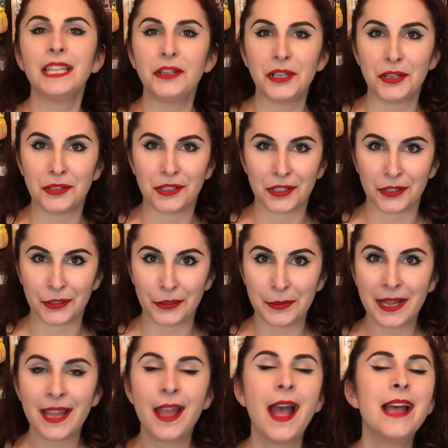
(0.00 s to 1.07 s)

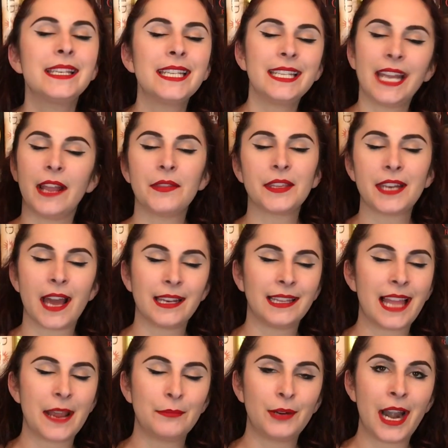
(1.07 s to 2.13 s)
YouTube. Today in The Naughty
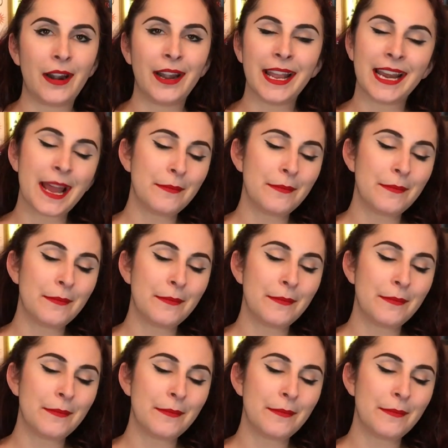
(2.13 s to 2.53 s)
Librarian,